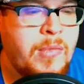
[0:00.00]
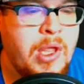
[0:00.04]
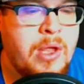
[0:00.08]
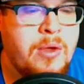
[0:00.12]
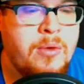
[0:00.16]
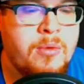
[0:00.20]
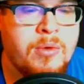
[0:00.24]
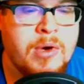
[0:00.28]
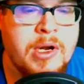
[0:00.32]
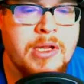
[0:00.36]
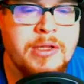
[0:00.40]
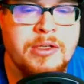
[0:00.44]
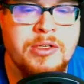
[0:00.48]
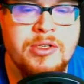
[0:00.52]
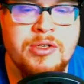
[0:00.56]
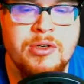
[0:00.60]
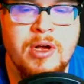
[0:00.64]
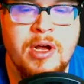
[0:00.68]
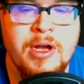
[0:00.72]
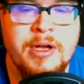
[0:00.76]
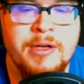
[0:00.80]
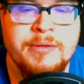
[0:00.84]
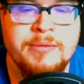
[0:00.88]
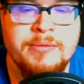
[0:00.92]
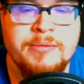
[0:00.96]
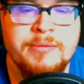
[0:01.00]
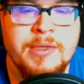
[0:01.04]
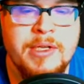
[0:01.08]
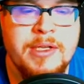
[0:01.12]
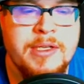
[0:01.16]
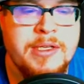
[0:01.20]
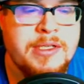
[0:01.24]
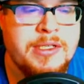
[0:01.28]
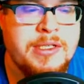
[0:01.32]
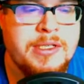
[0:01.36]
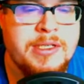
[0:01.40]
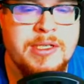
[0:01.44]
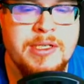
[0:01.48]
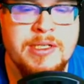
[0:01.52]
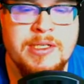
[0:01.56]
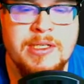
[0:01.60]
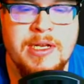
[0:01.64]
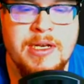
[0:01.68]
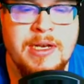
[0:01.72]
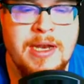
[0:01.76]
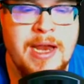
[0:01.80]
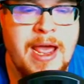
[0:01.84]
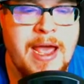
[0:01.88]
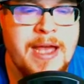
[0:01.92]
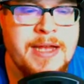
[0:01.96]
We're on the draw, and this is just a
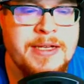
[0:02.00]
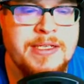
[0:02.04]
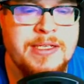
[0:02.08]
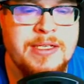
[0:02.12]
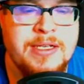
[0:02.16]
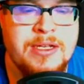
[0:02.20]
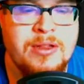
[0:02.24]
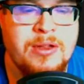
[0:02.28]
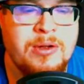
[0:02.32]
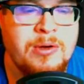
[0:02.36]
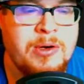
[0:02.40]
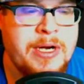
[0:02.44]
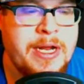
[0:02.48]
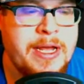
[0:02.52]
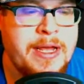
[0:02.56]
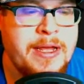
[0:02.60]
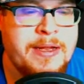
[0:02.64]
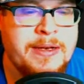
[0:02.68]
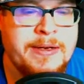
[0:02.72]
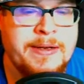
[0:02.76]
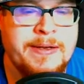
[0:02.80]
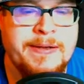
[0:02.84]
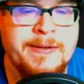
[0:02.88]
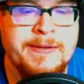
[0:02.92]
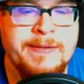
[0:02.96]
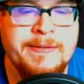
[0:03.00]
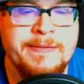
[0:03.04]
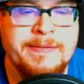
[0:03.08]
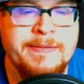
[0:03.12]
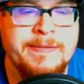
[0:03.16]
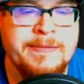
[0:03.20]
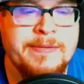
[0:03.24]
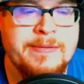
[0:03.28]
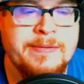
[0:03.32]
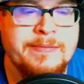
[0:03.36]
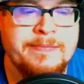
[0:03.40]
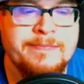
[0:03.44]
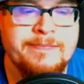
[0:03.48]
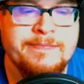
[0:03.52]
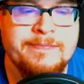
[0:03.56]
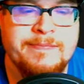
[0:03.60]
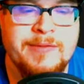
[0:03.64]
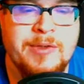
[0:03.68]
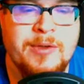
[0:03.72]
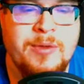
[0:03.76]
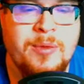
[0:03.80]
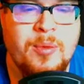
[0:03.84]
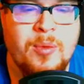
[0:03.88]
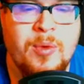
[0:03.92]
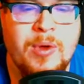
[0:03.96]
nasty Lord hand.
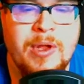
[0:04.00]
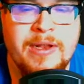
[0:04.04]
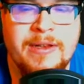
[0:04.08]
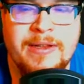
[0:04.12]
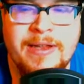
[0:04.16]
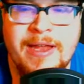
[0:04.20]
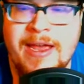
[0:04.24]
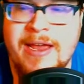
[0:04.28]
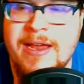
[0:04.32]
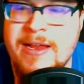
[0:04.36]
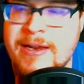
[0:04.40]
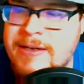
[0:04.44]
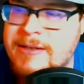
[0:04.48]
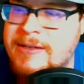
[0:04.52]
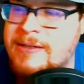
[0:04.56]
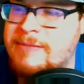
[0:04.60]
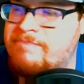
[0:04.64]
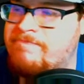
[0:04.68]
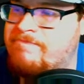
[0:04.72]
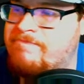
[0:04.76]
One land.